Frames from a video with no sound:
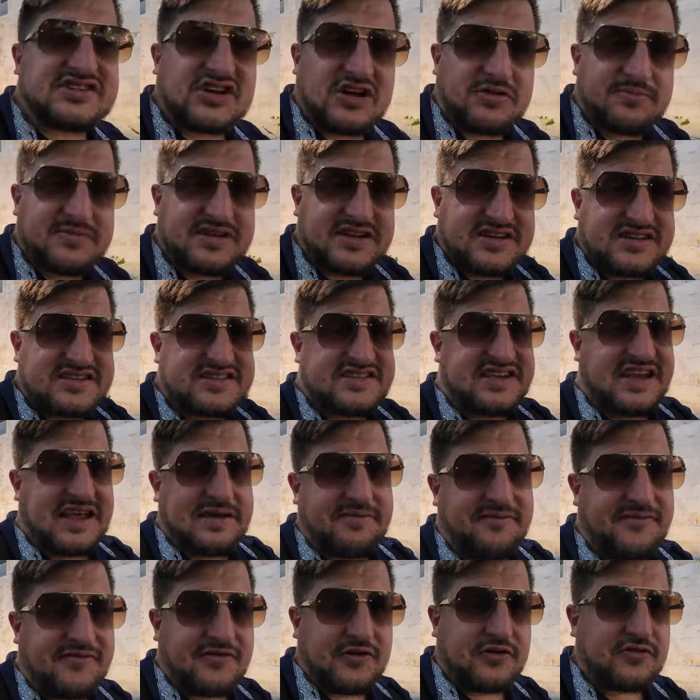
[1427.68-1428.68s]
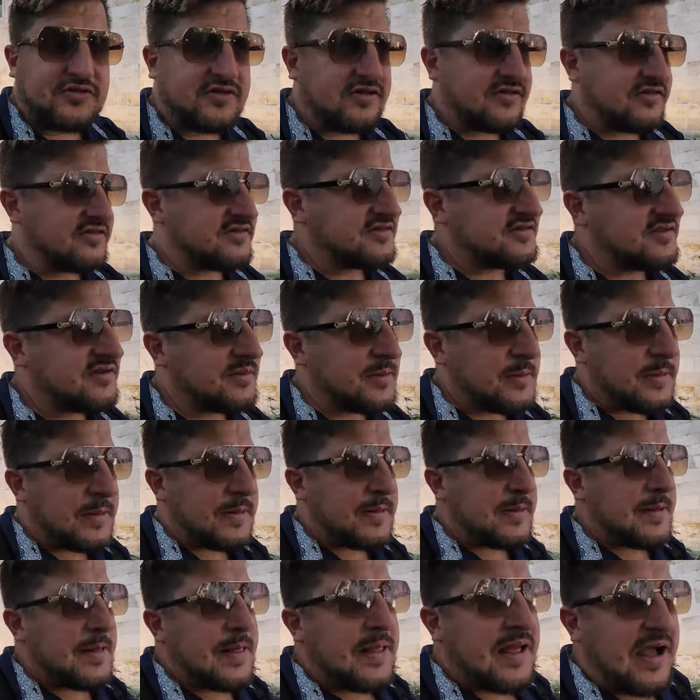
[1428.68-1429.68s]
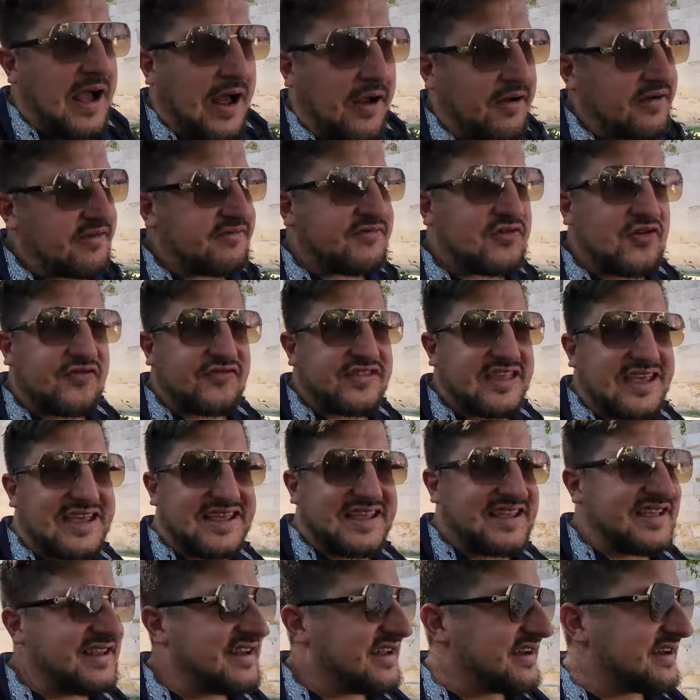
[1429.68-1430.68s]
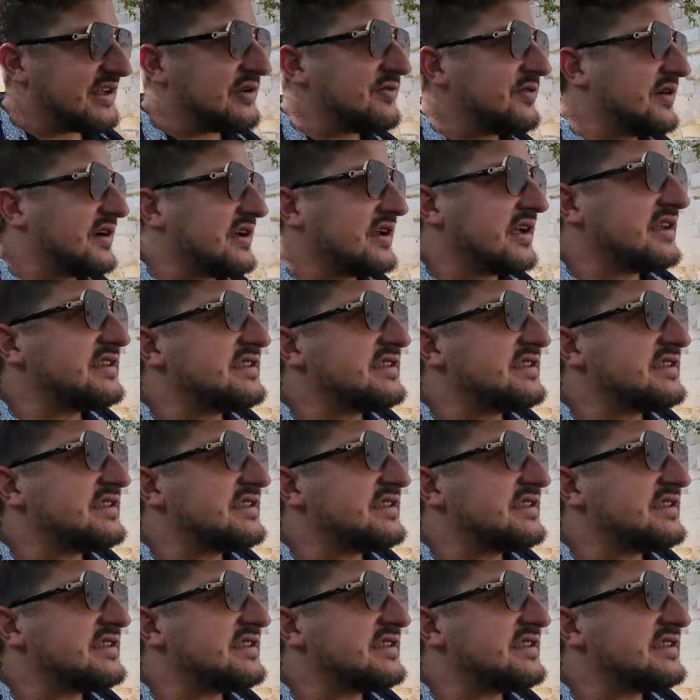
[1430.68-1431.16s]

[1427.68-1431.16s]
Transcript: come here, snap photos. I don't even know if they eat anywhere.